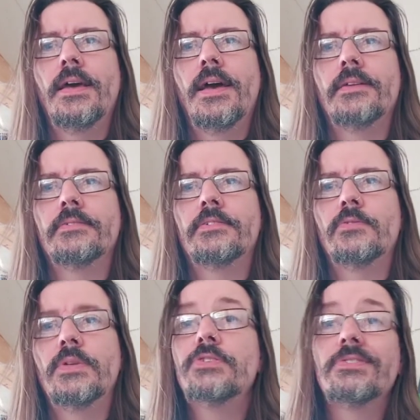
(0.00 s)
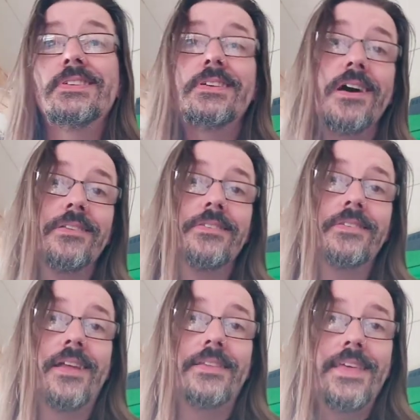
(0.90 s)
and to do interesting
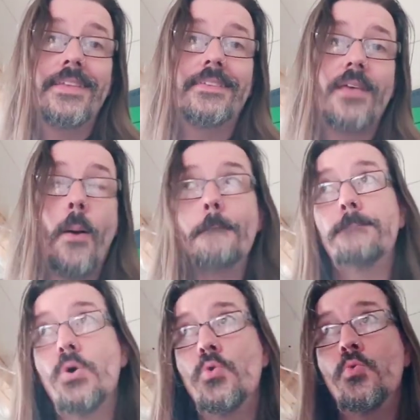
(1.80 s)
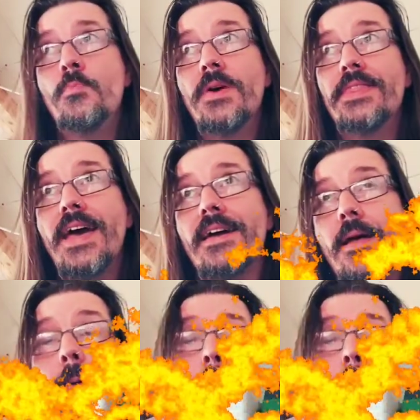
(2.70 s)
cuts like this, boom, and that,